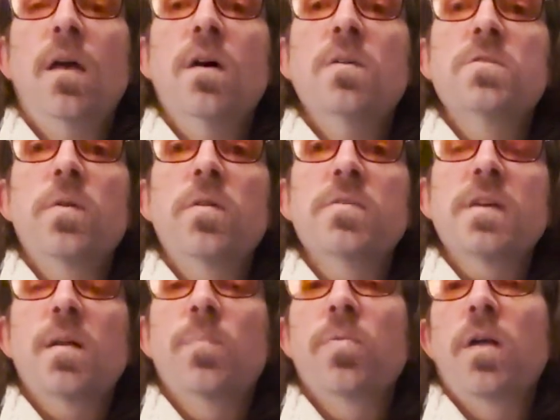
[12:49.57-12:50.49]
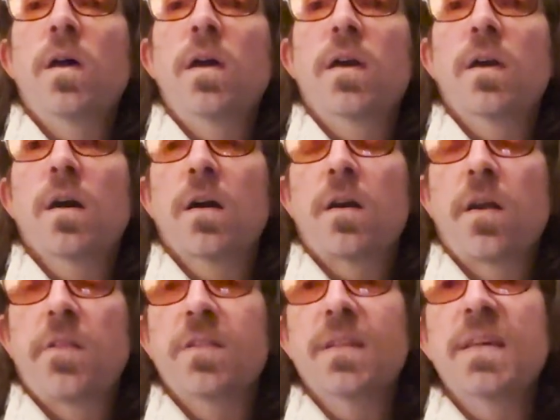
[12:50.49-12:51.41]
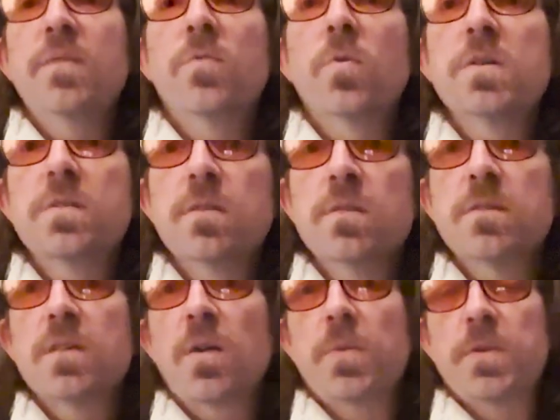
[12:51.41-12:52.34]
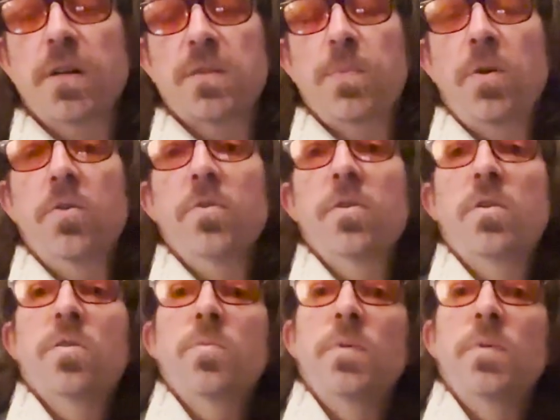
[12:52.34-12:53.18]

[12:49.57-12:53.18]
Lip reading: So here's how to play kind of the lead voices like we talked about earlier.